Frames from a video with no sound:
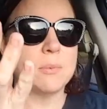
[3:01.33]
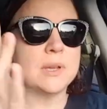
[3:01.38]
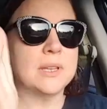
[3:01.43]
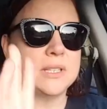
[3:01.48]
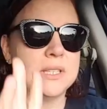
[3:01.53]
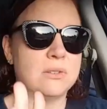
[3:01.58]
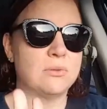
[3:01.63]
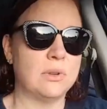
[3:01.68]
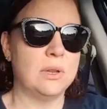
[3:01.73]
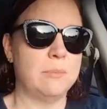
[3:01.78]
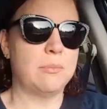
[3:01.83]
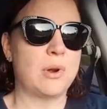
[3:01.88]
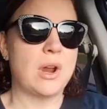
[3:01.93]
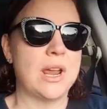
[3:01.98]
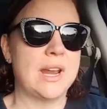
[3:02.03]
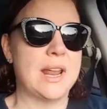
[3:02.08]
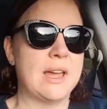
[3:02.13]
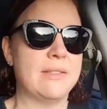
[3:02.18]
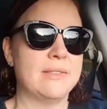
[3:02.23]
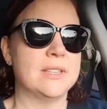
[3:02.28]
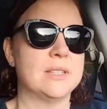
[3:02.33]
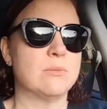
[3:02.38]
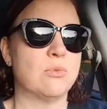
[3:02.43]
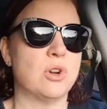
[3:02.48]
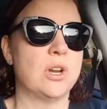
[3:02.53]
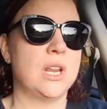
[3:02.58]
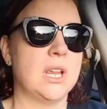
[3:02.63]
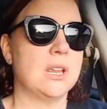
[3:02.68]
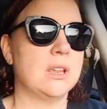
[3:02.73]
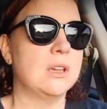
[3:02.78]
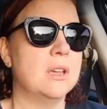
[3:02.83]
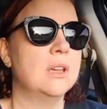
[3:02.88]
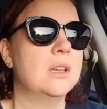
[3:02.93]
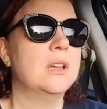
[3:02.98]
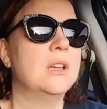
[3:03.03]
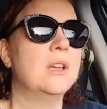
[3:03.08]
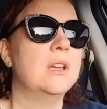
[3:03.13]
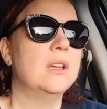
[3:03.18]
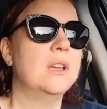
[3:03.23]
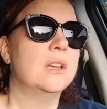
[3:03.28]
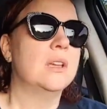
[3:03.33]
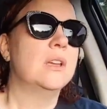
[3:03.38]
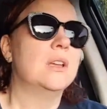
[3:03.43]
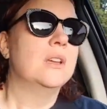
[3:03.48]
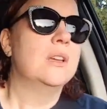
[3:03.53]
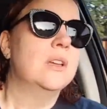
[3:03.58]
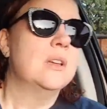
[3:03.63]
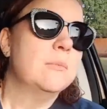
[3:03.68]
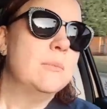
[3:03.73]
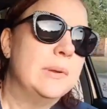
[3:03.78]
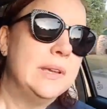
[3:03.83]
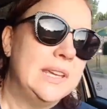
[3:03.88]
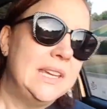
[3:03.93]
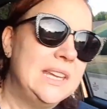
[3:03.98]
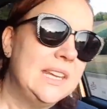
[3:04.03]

them because it's really bright out this morning. But